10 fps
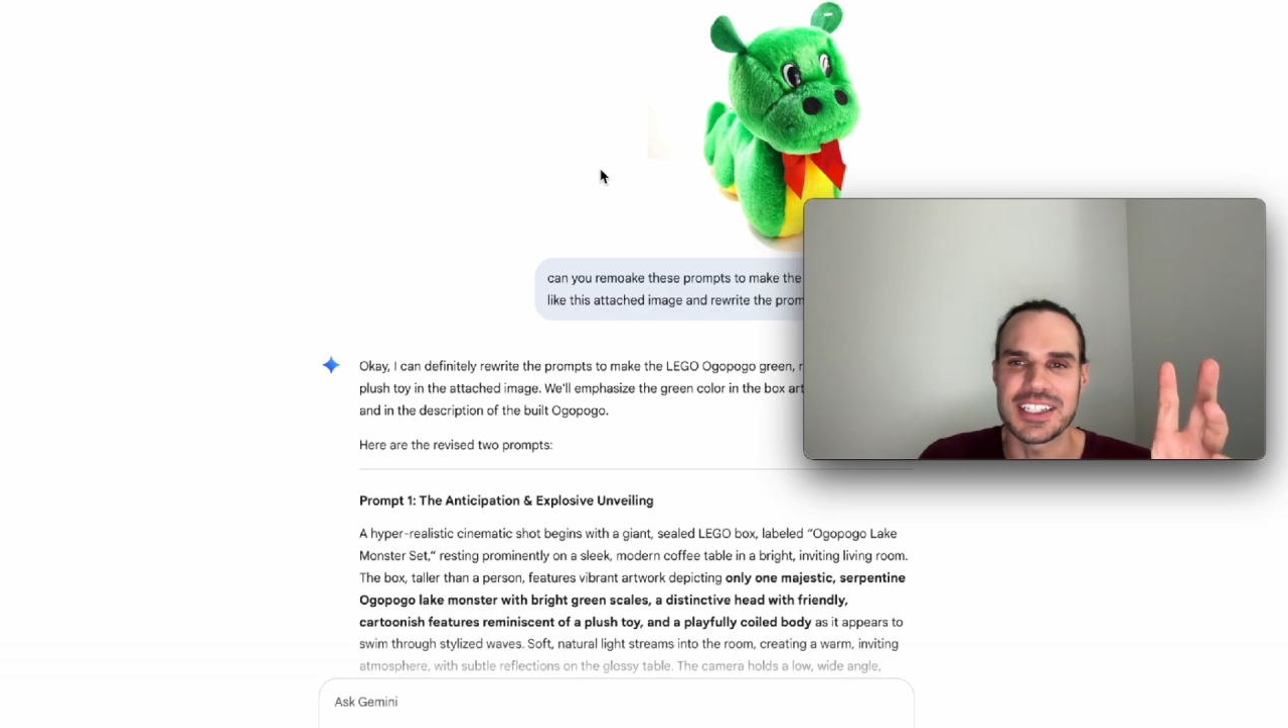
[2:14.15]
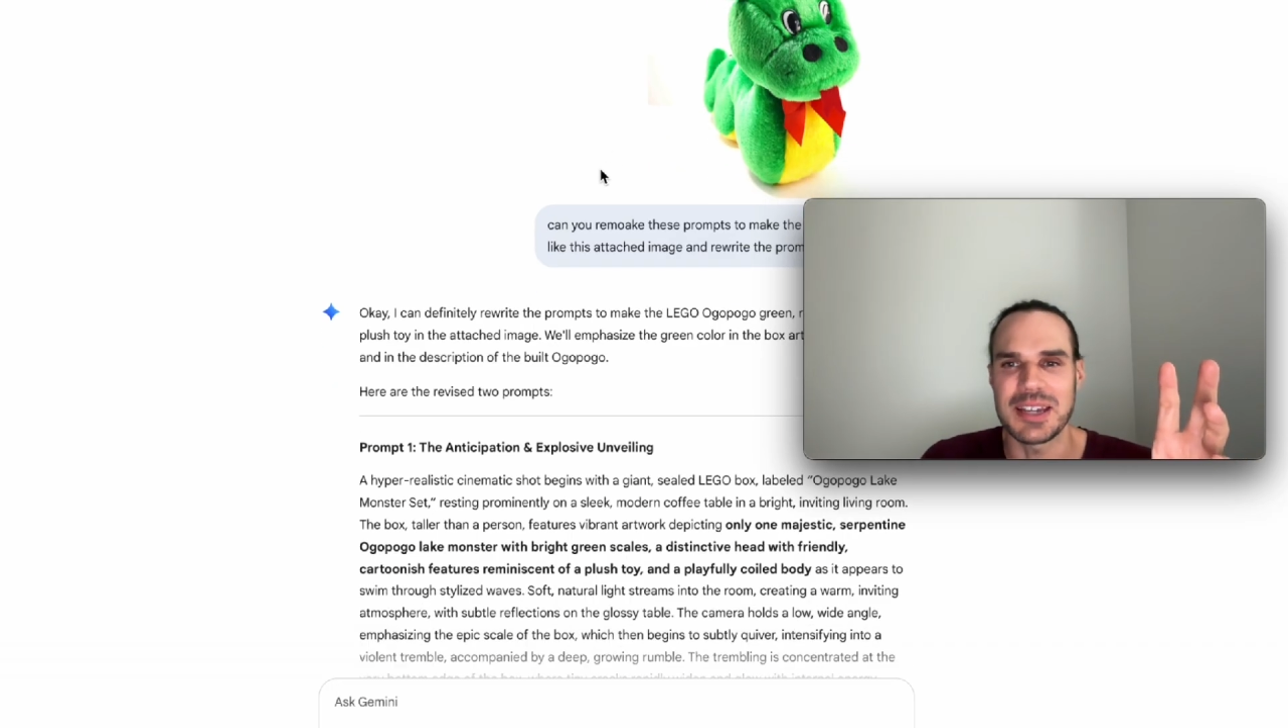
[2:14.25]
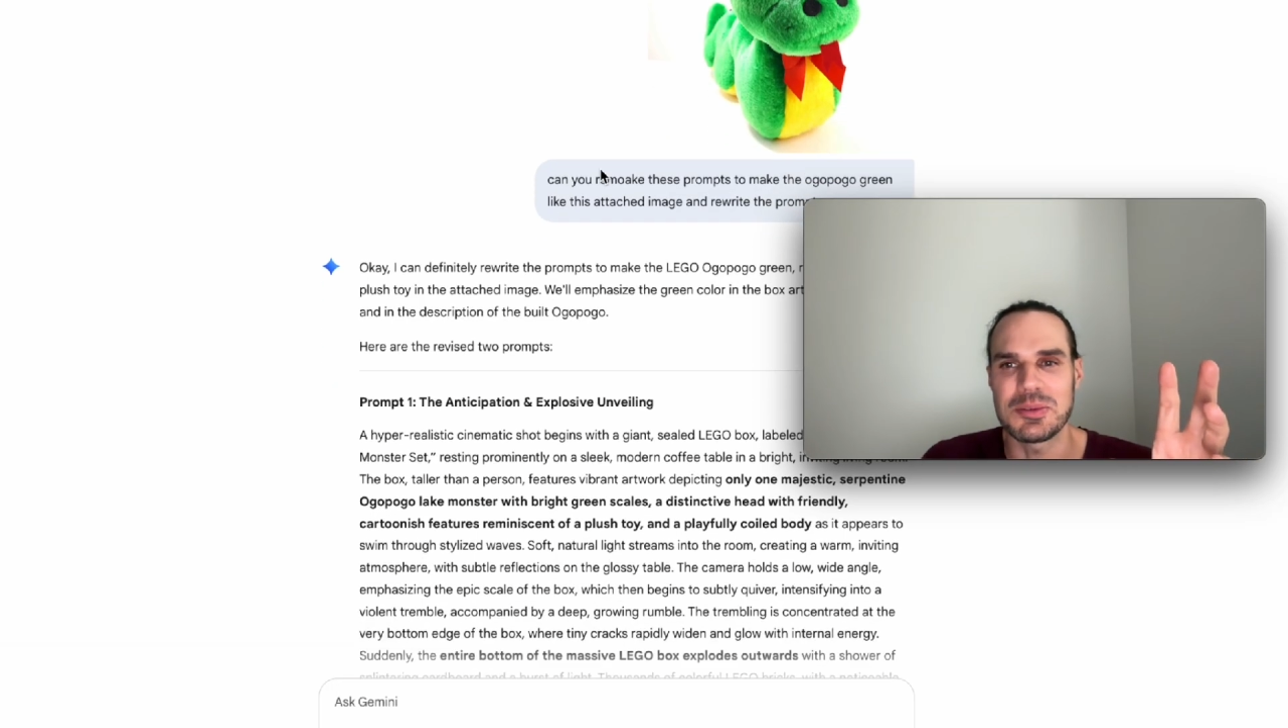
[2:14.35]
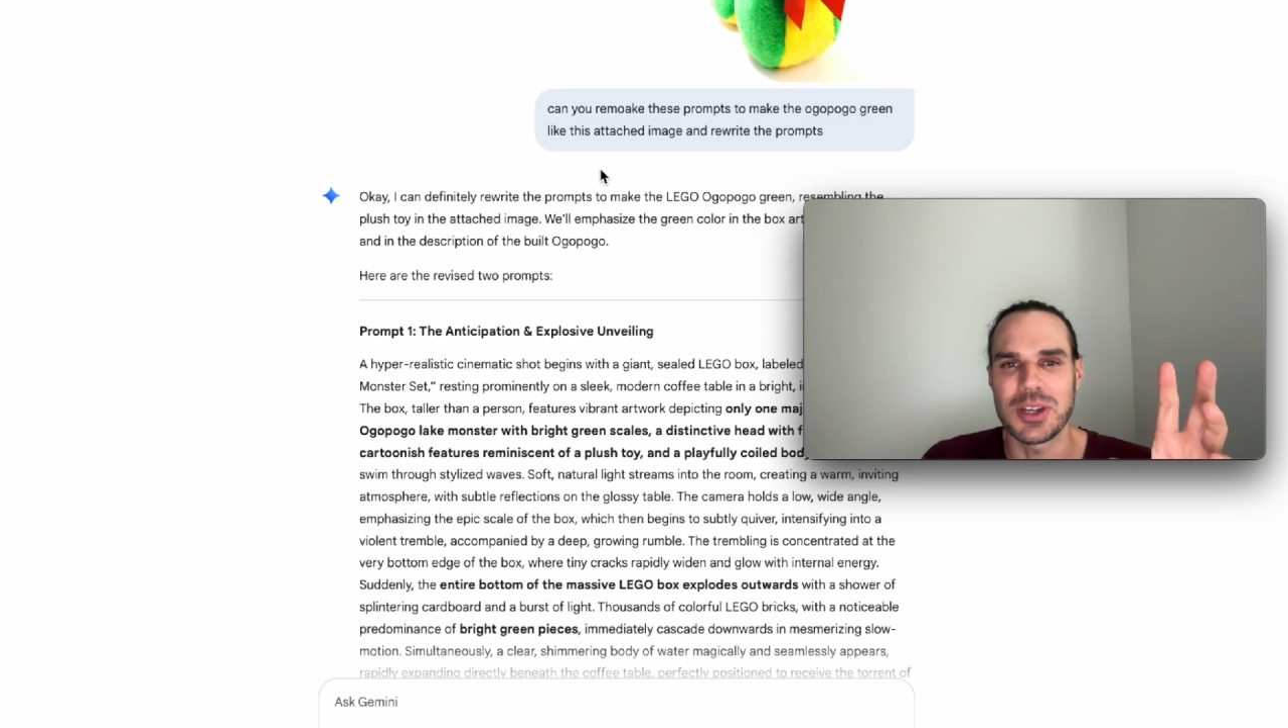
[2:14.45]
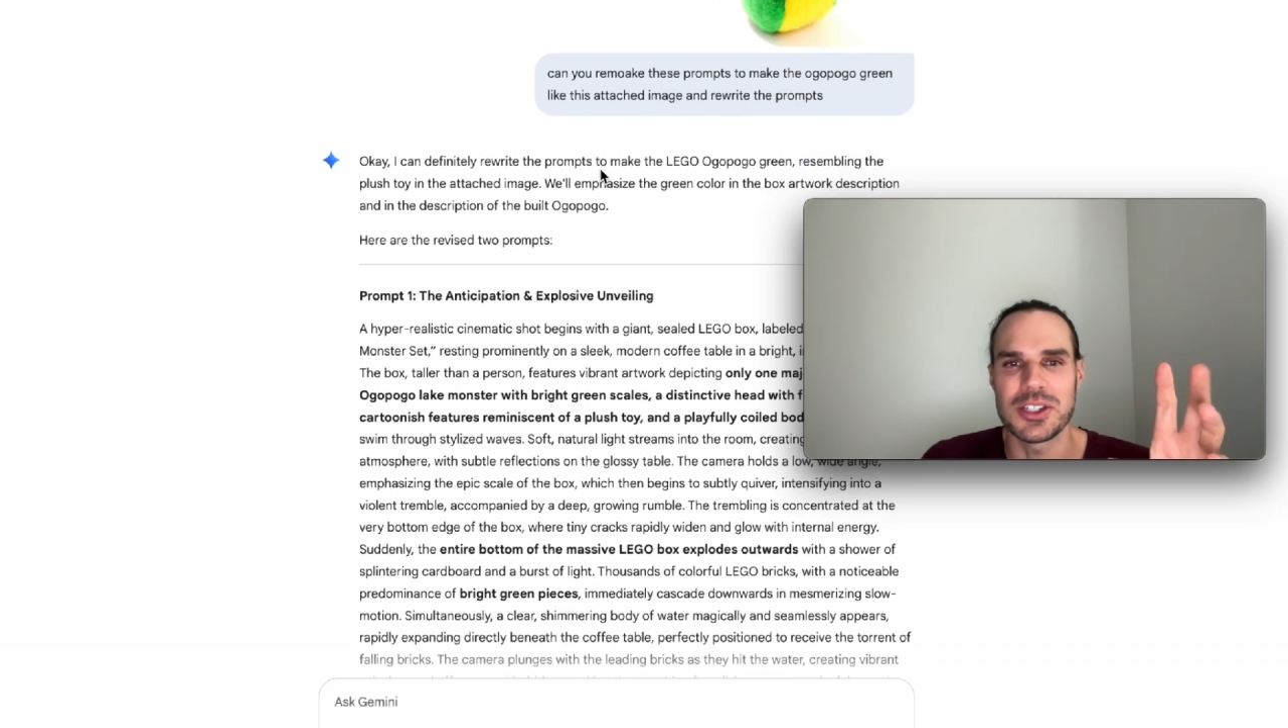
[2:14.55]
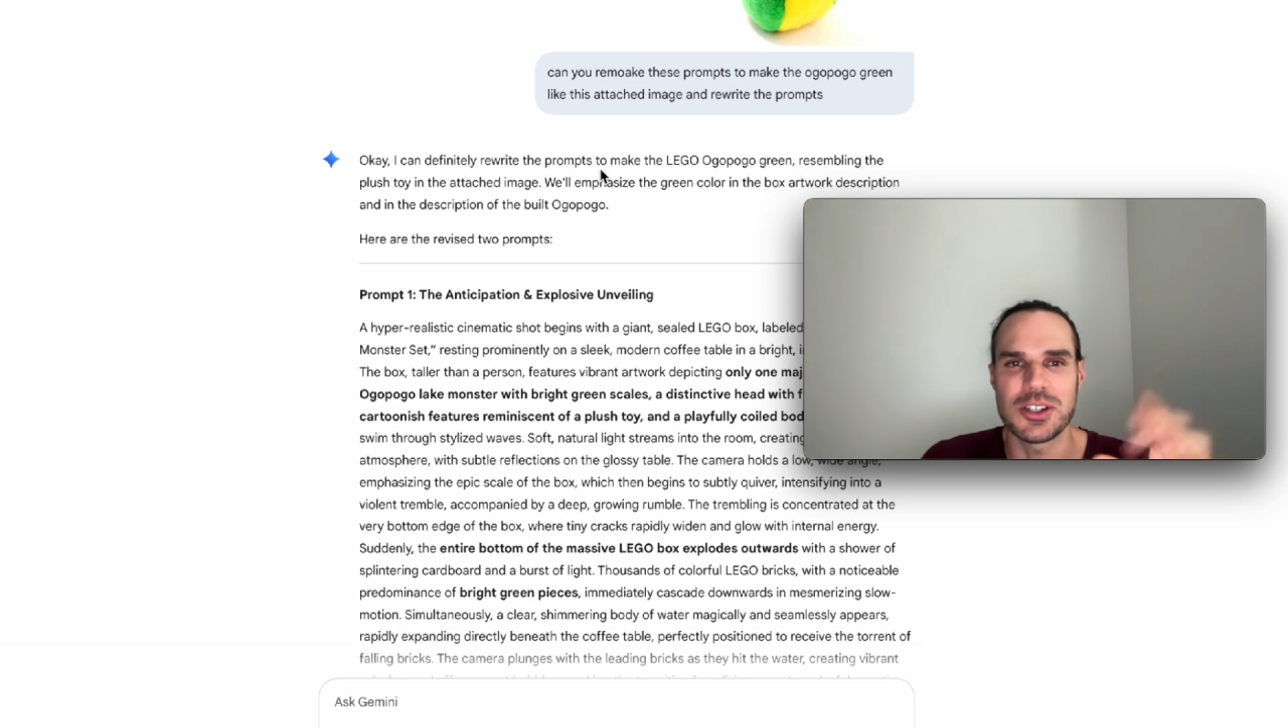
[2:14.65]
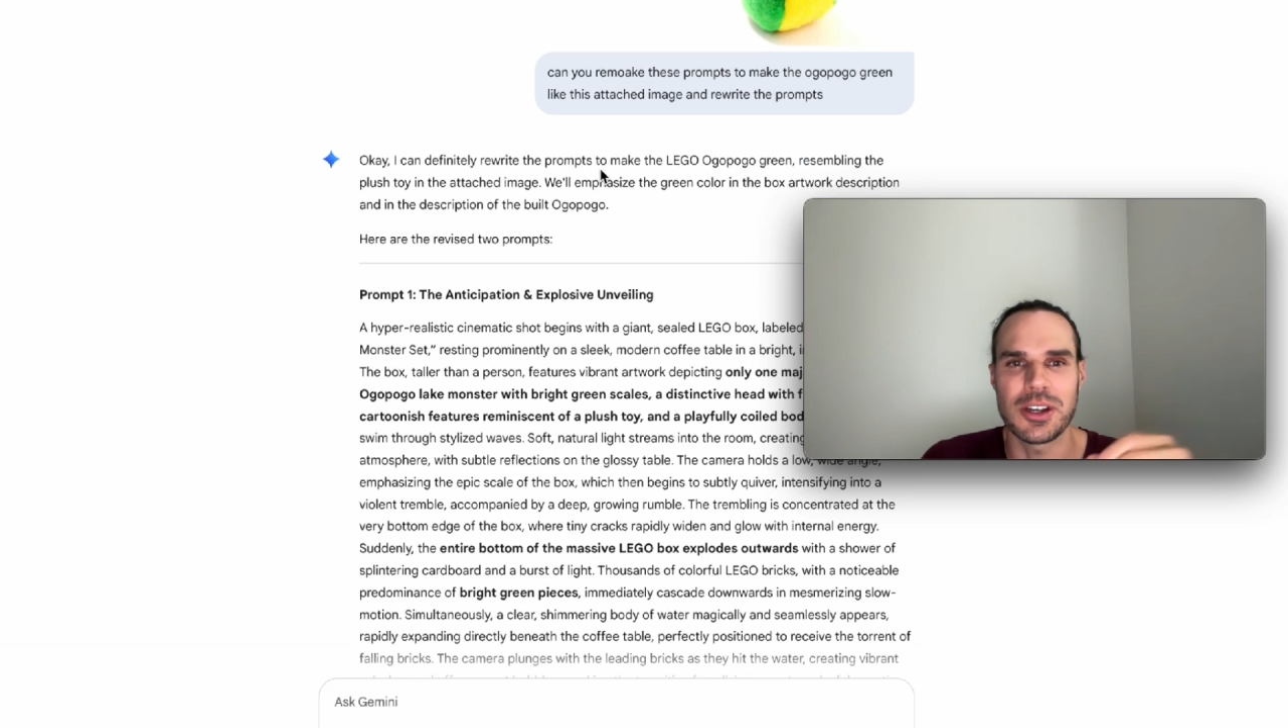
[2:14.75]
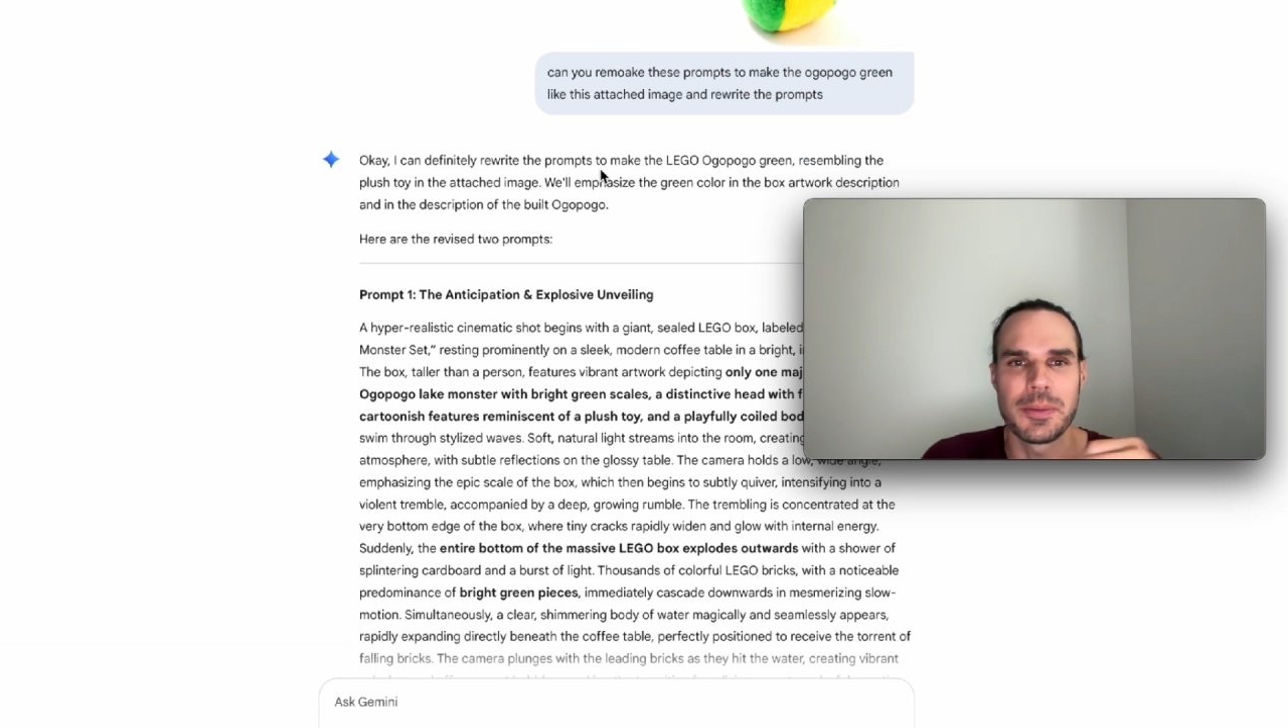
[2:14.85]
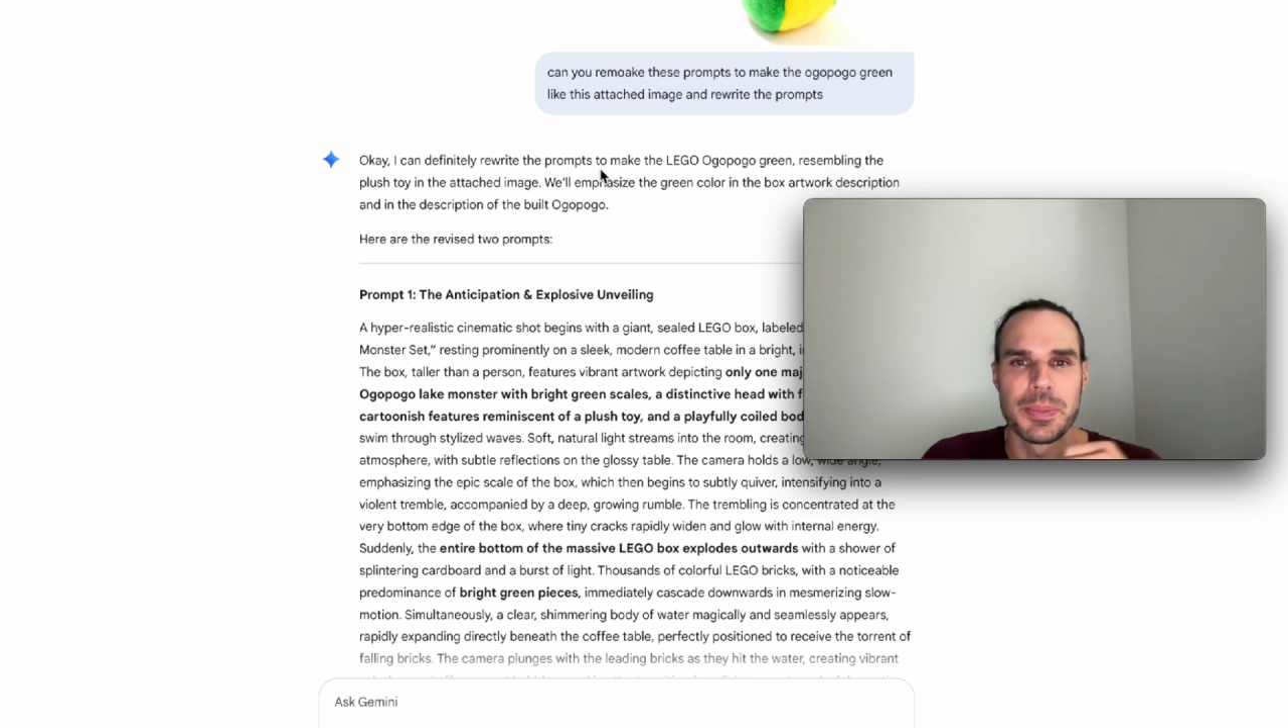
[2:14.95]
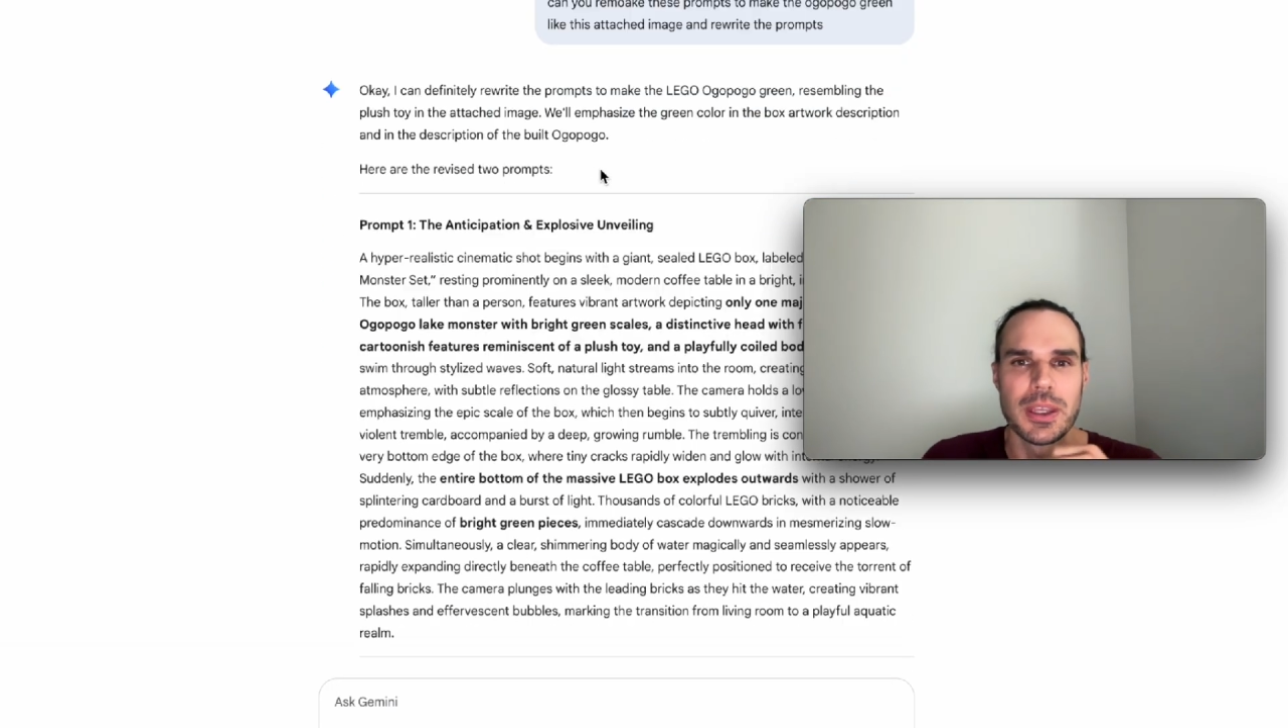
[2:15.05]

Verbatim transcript: type creature.